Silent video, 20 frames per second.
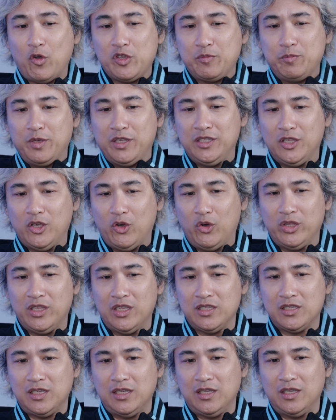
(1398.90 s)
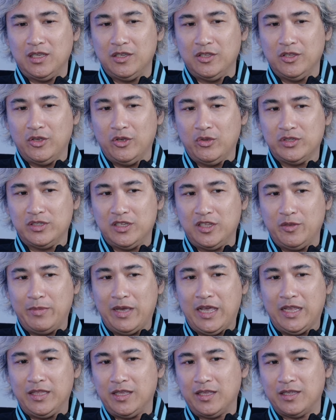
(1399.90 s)
been known as a
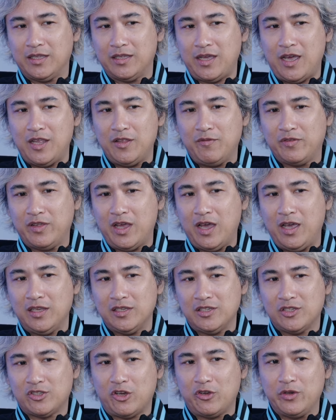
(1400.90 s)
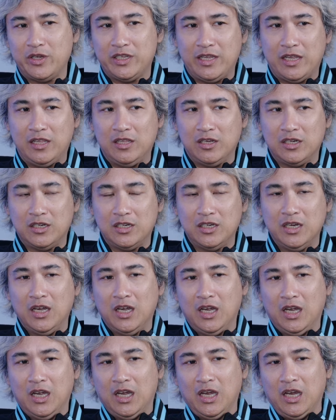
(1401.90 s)
cinematic kind of guy, a storyteller,
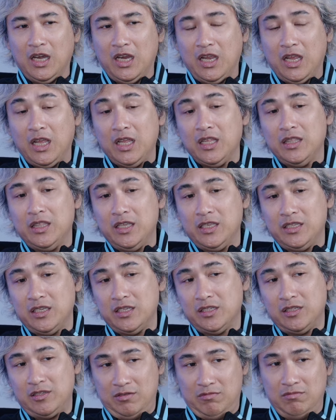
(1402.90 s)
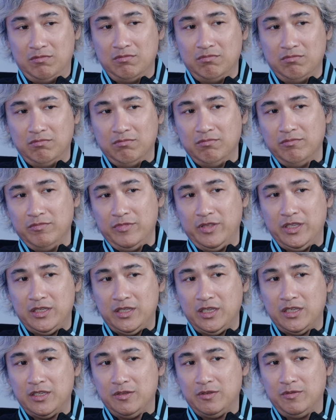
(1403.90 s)
and this is
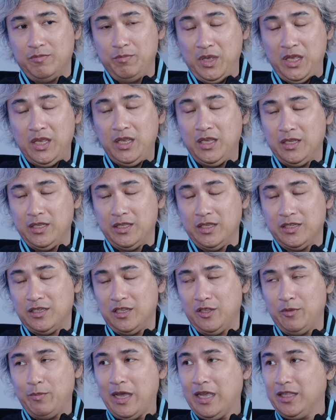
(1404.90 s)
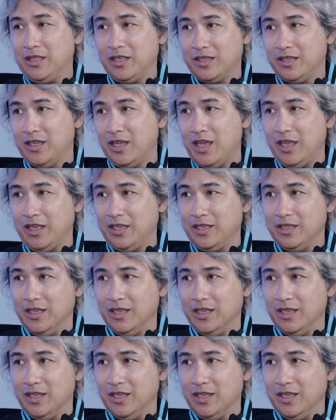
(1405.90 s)
me, the cinematic guy,